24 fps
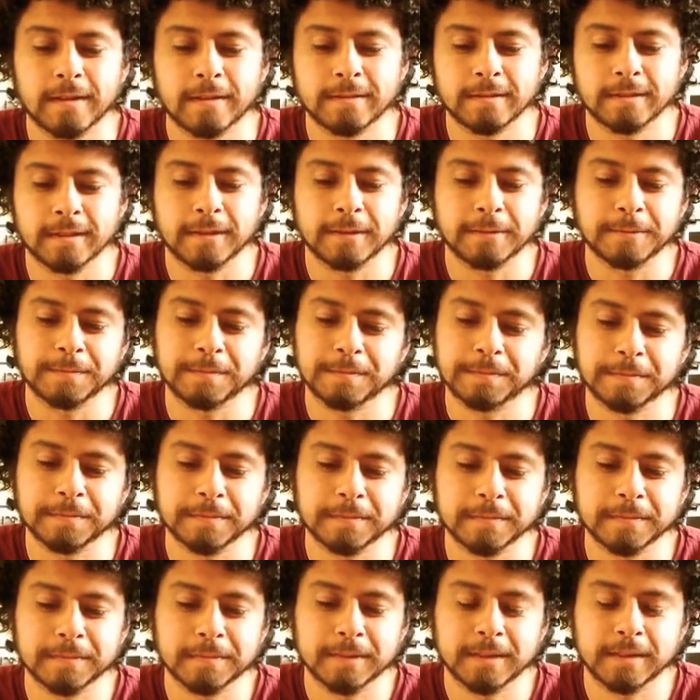So,
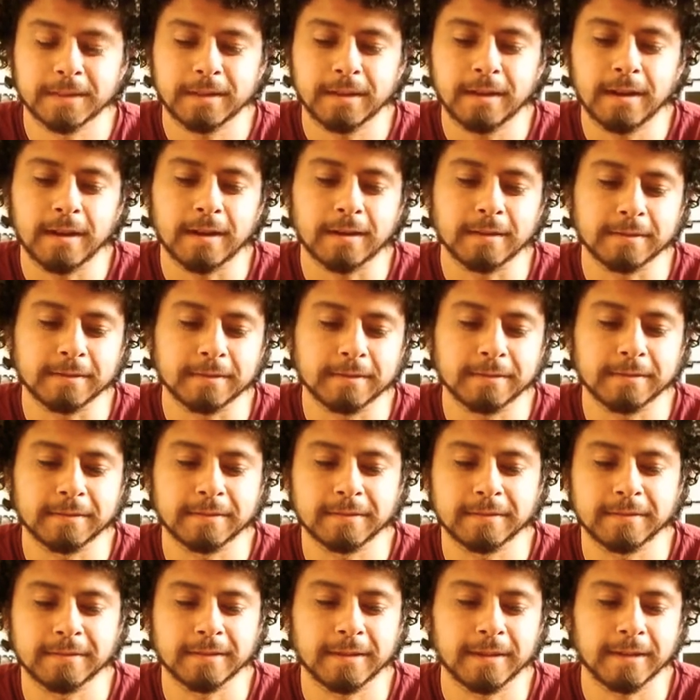
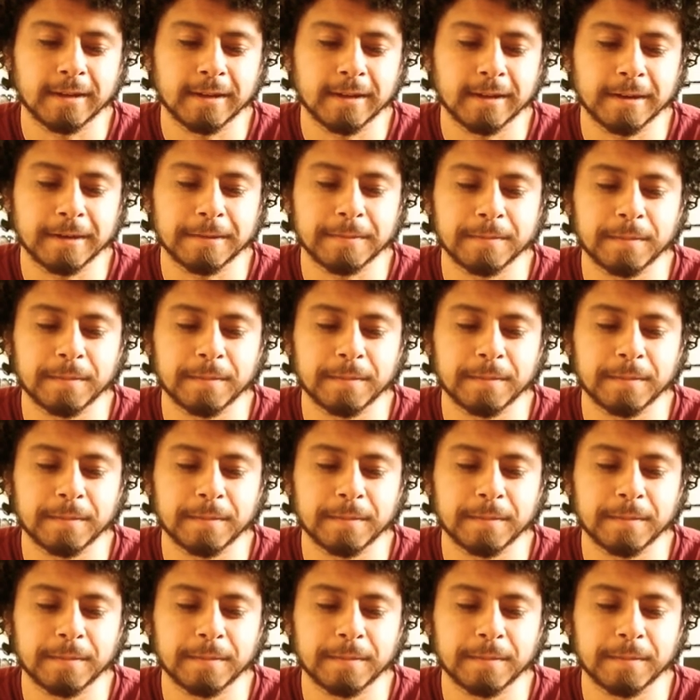yeah.